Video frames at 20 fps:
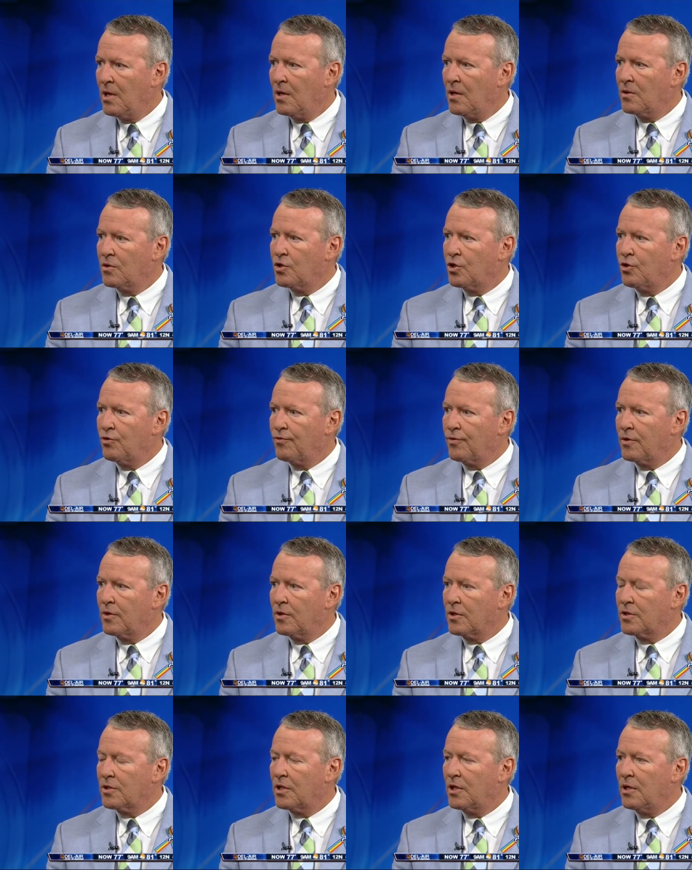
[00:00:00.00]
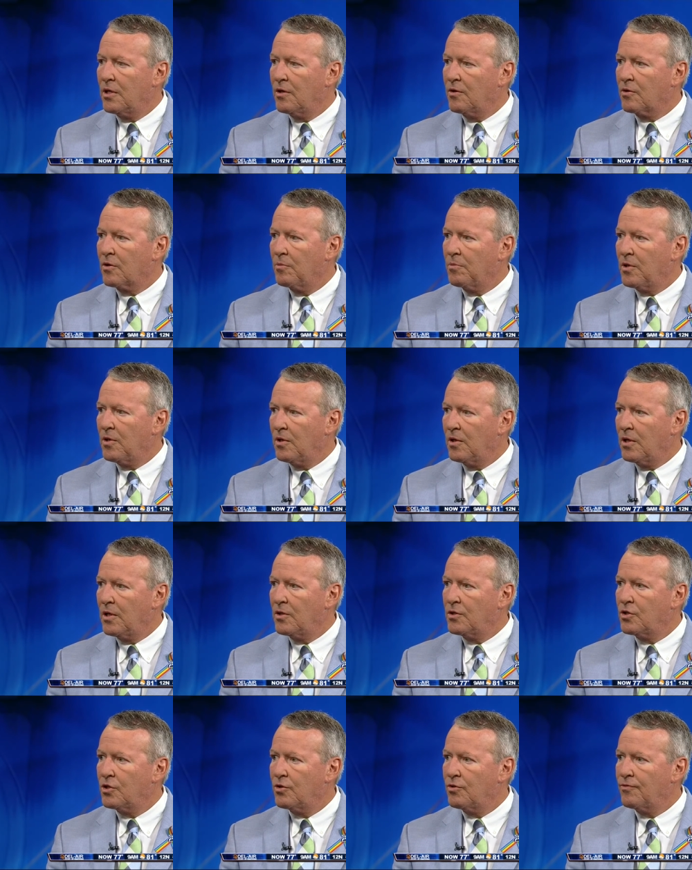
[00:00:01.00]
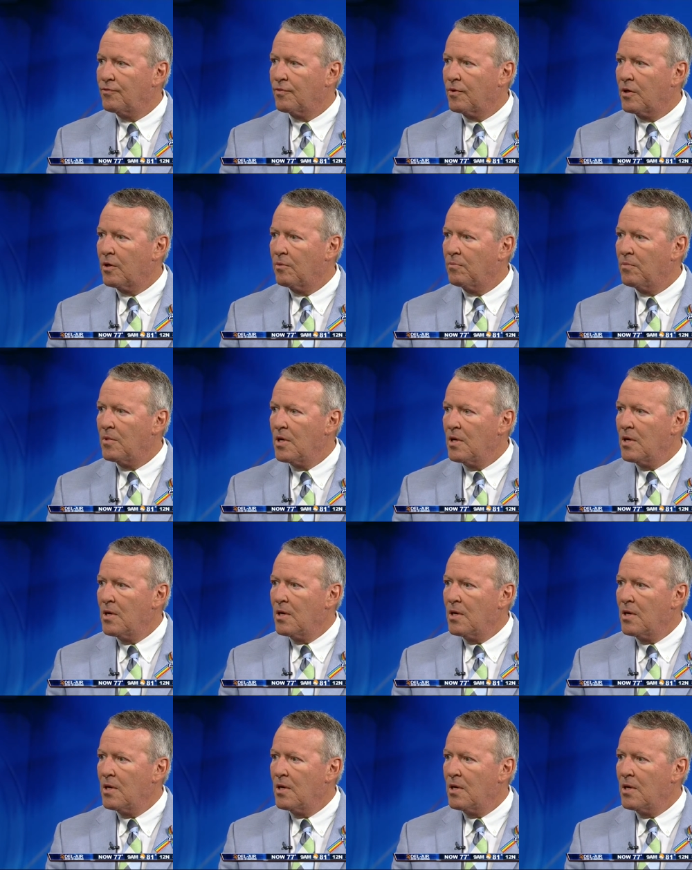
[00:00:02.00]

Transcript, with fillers: two from the Latino community, two from